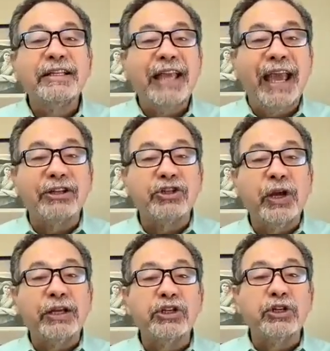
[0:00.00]
the answer
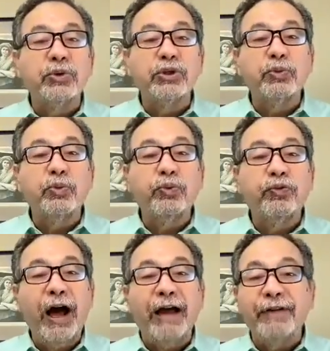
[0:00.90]
x equals
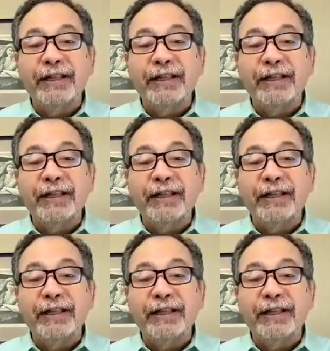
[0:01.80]
5.